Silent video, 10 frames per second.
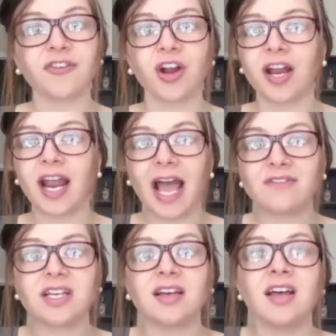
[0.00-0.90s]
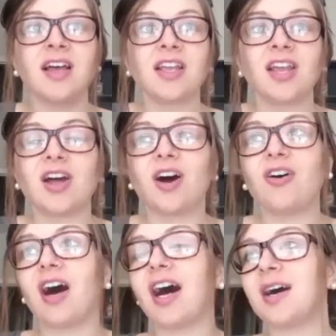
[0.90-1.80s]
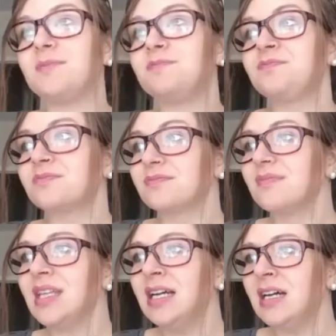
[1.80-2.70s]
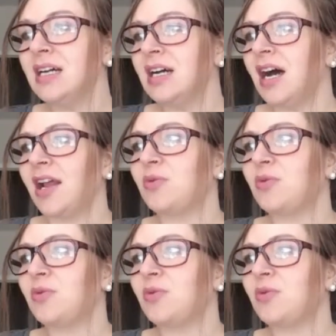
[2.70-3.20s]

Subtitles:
You're going to have to, I